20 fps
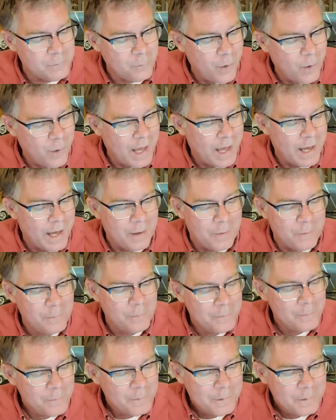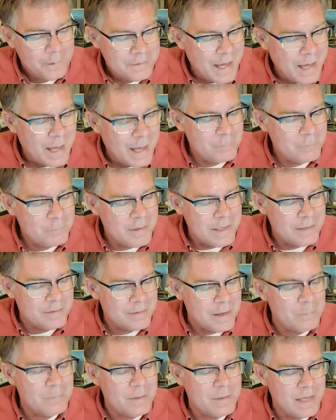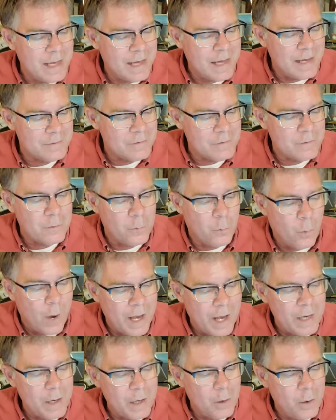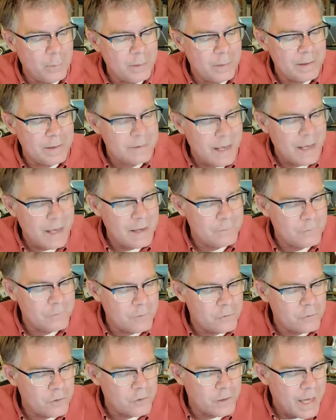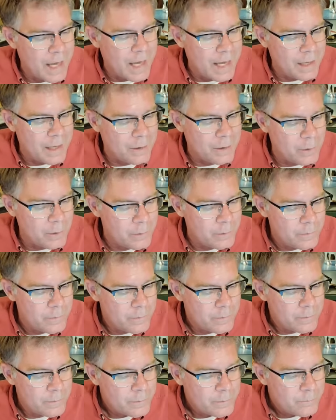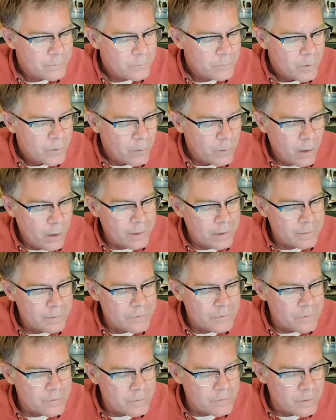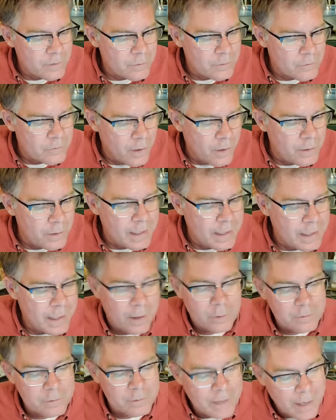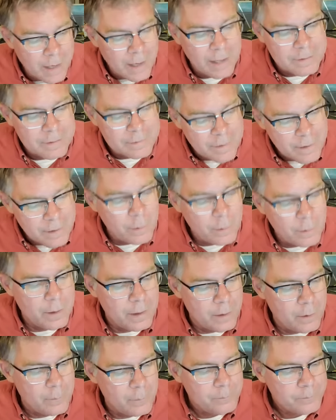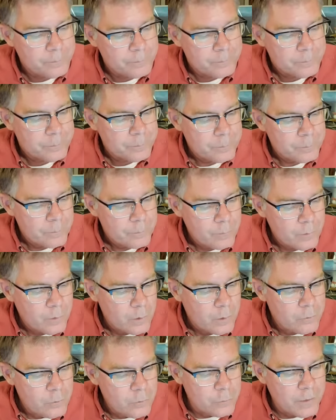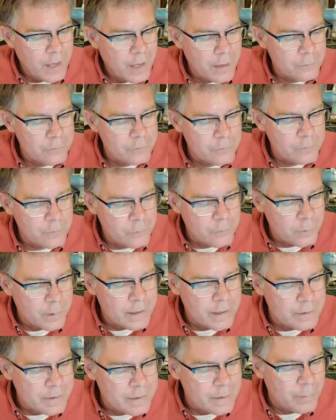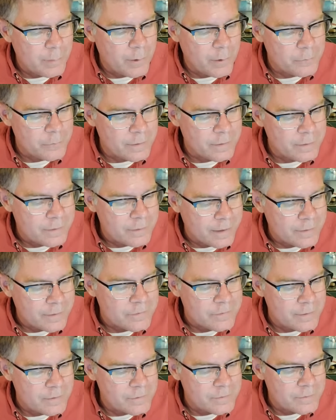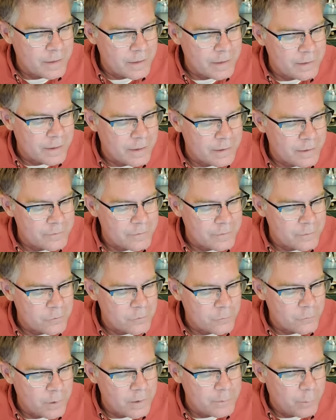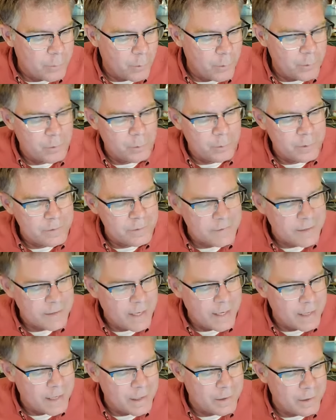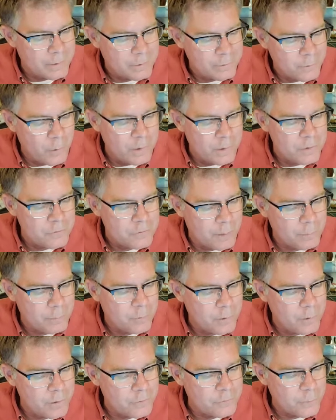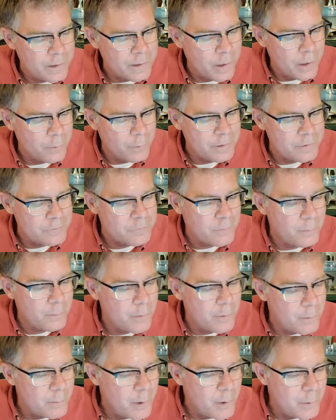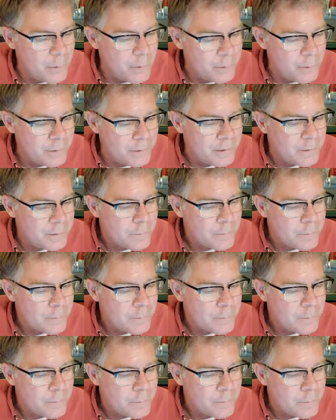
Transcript: Wow. Tom D- Tim Diaz is in Wyoming. Dave's in Chicago. Lawrence is in Sarnia, Ontario. 2003, Debo's in Texas. Linda's in Shreveport, Louisiana. Coin Shop Chris, we know he's from the moon.